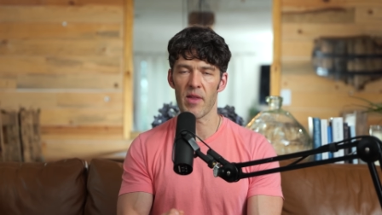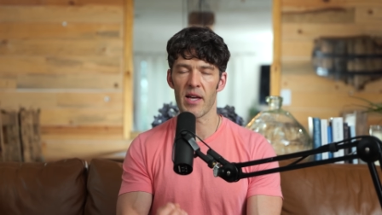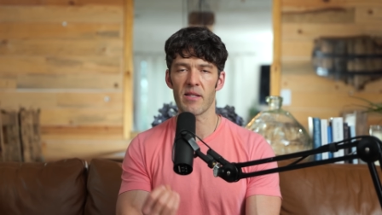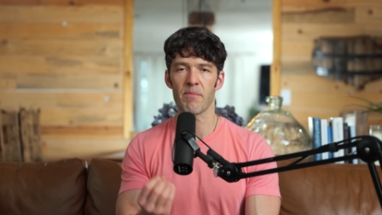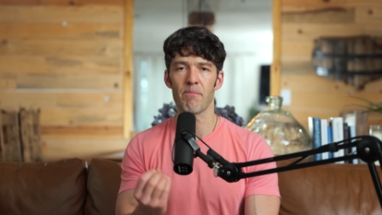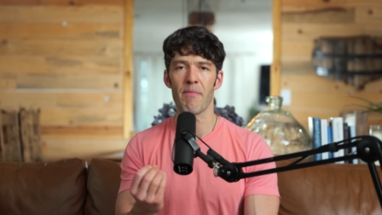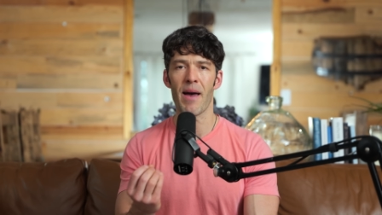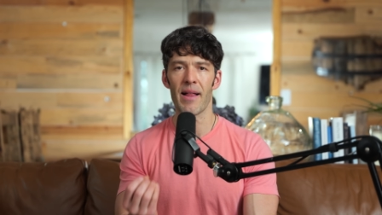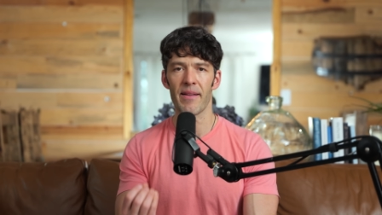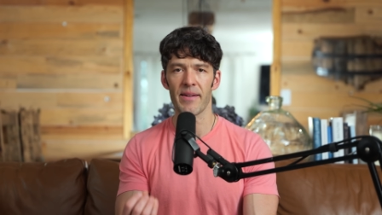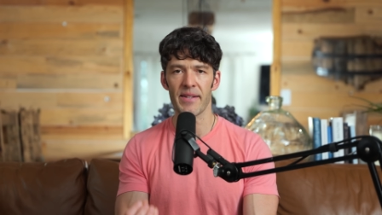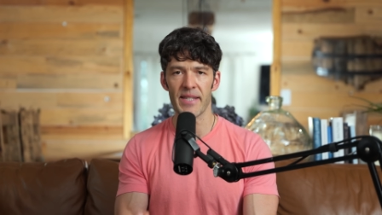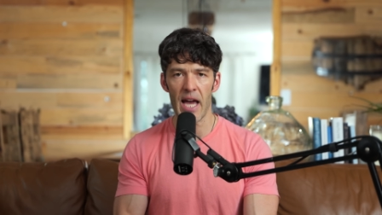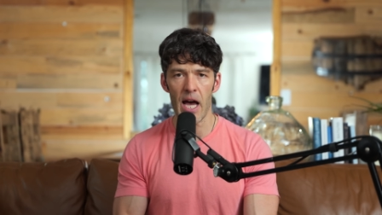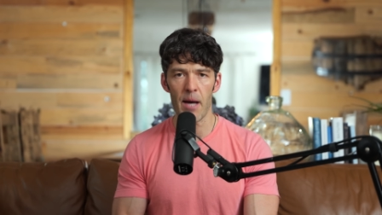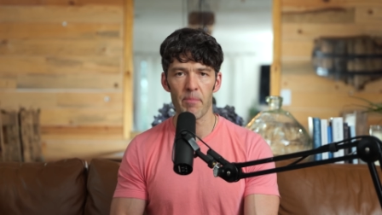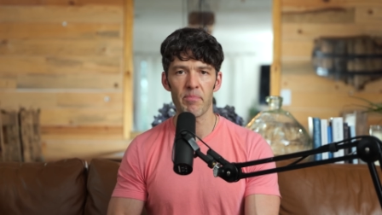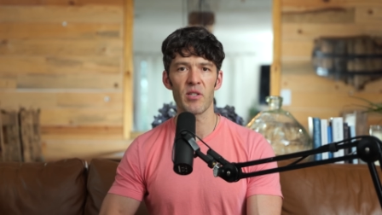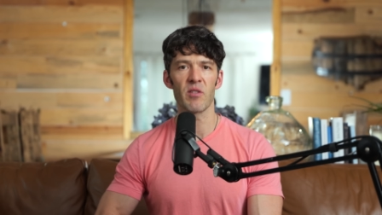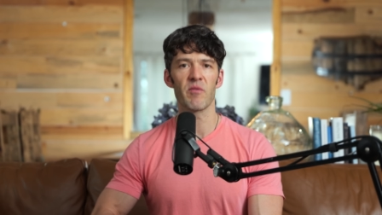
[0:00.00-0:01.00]
That's
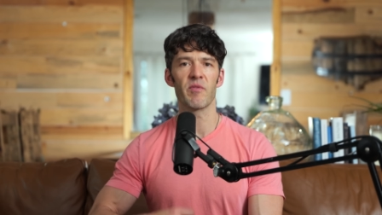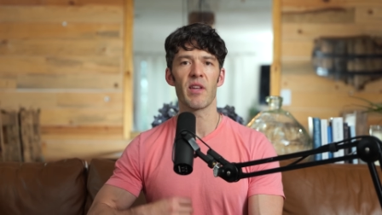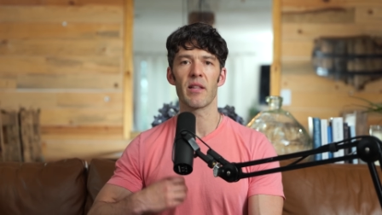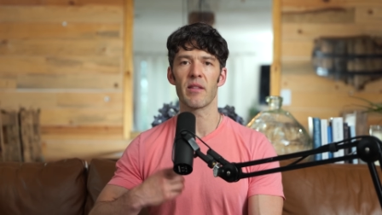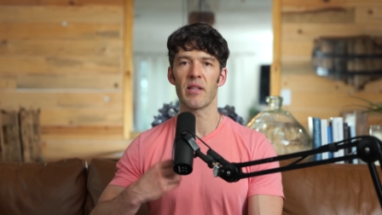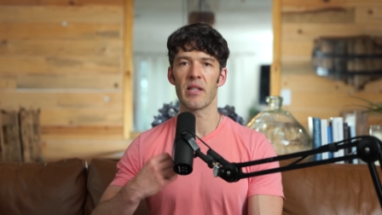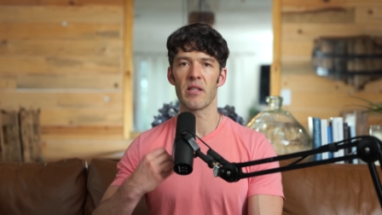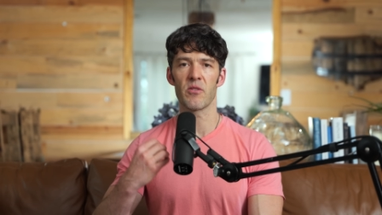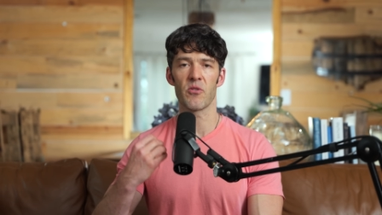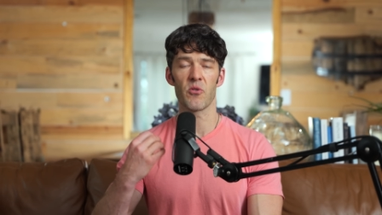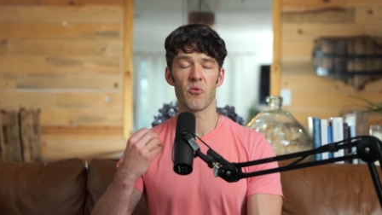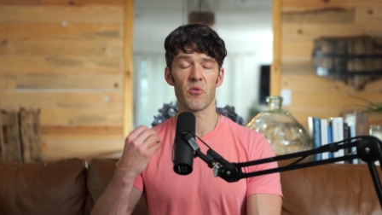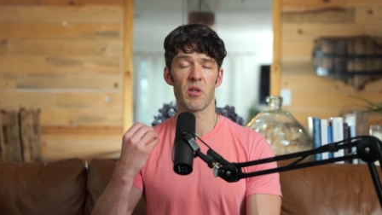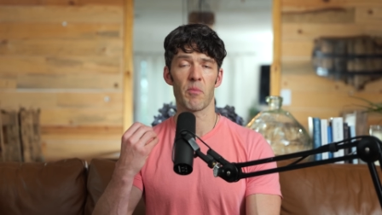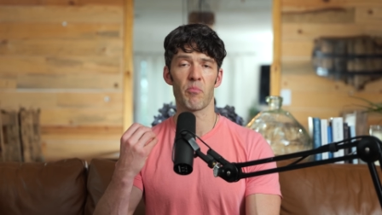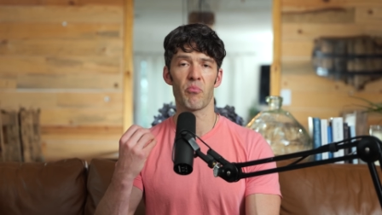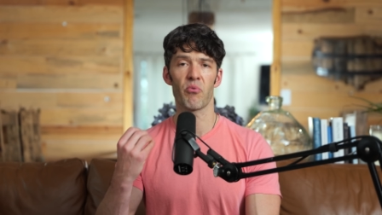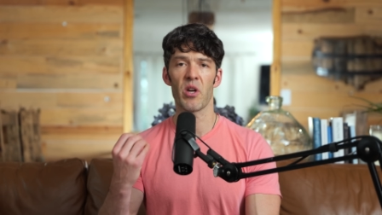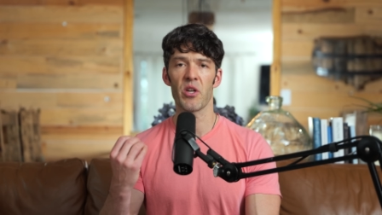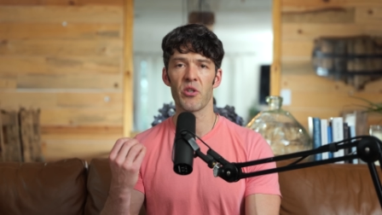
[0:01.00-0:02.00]
maladaptive, that leads to
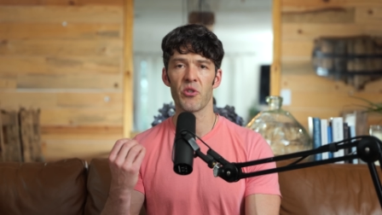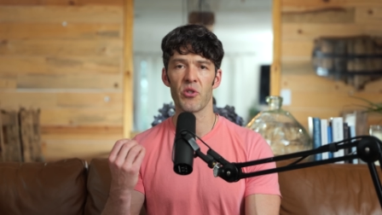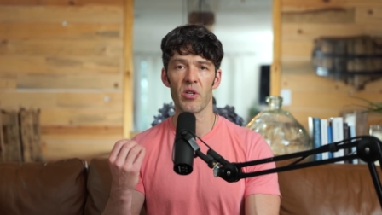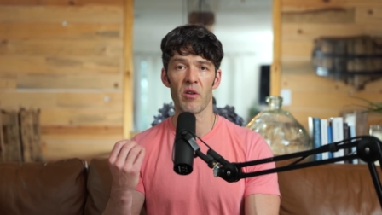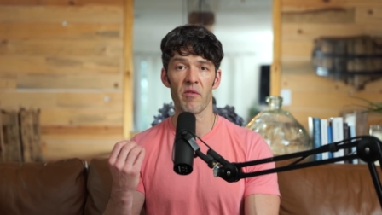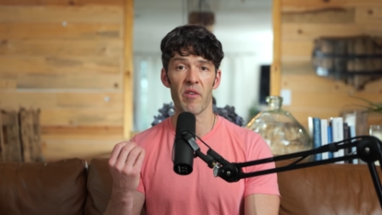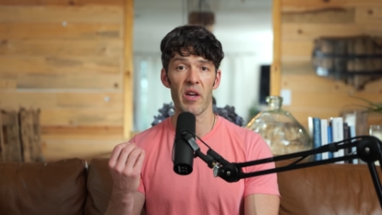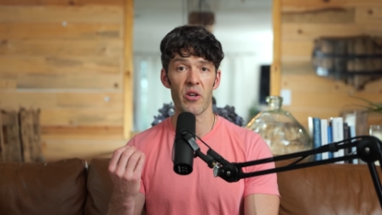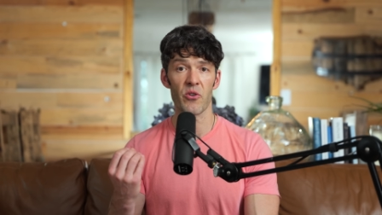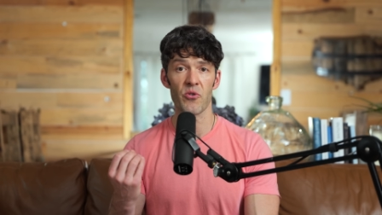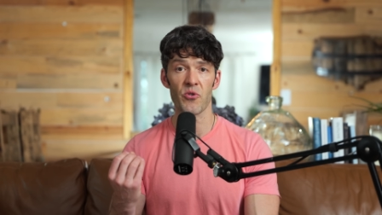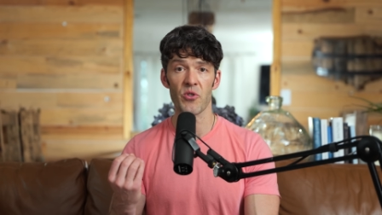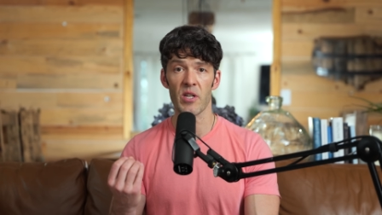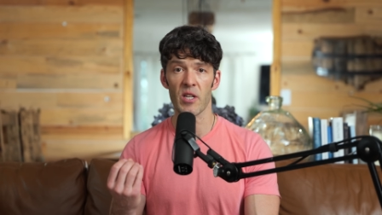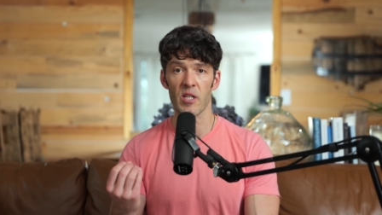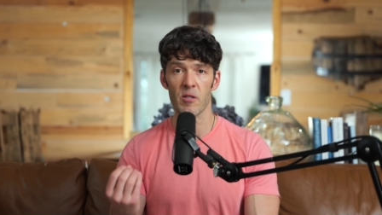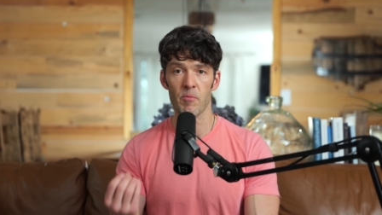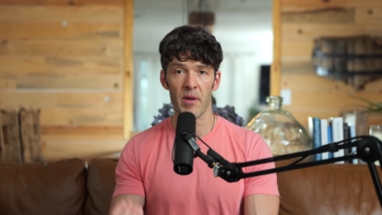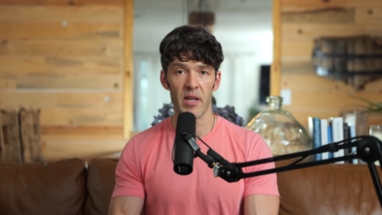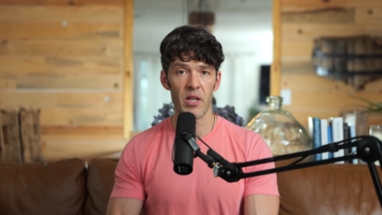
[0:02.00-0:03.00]
suppression of energy
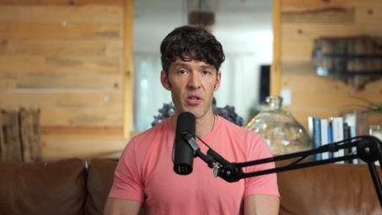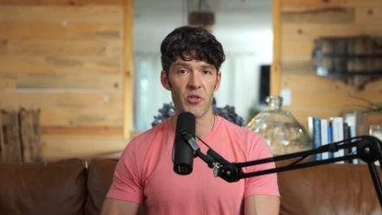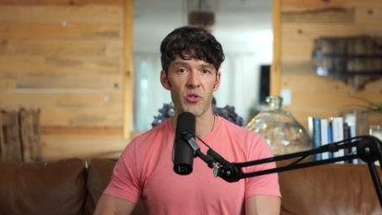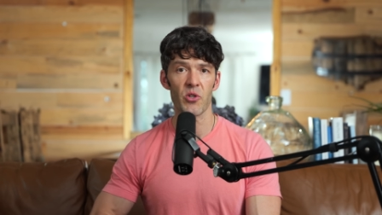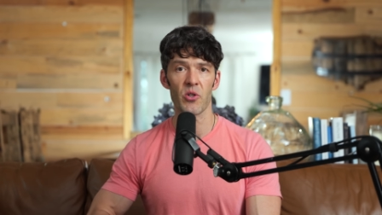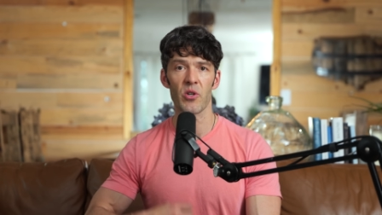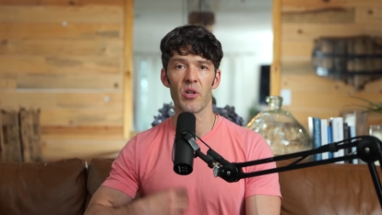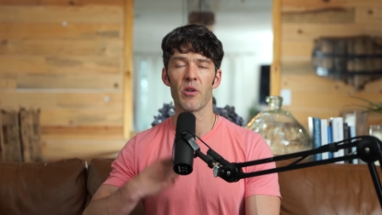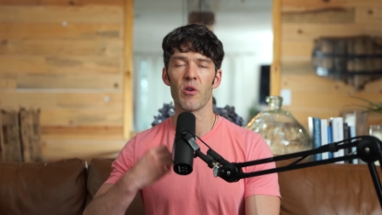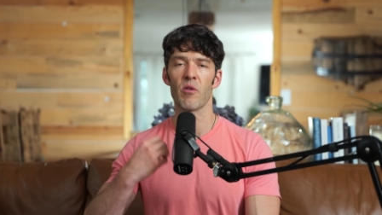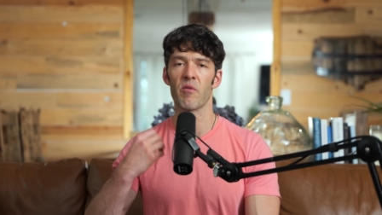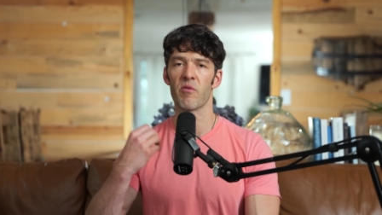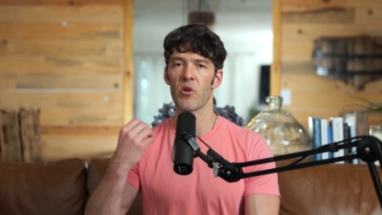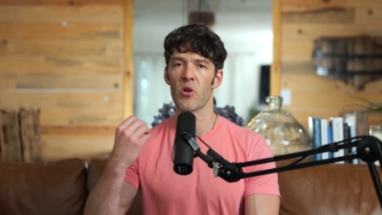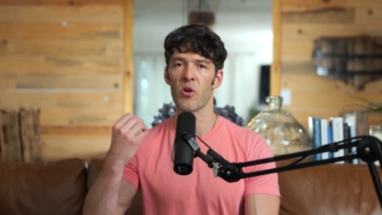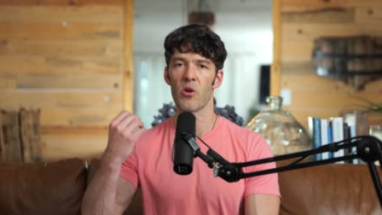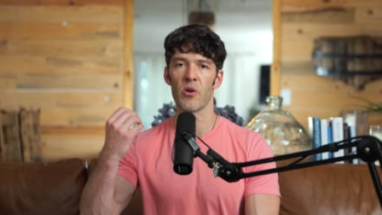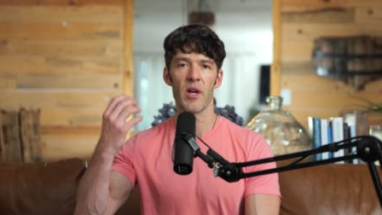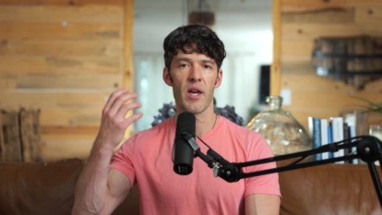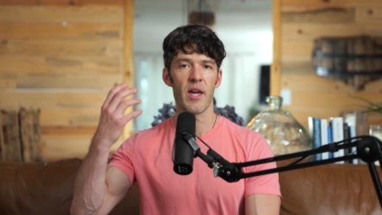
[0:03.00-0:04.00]
expenditure and
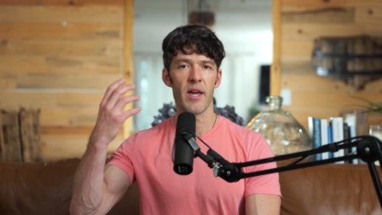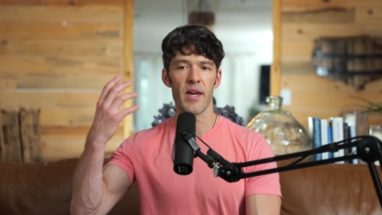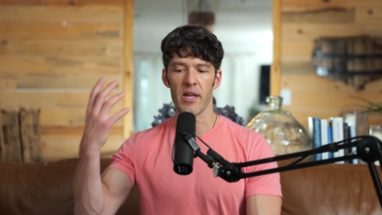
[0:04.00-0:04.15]
overall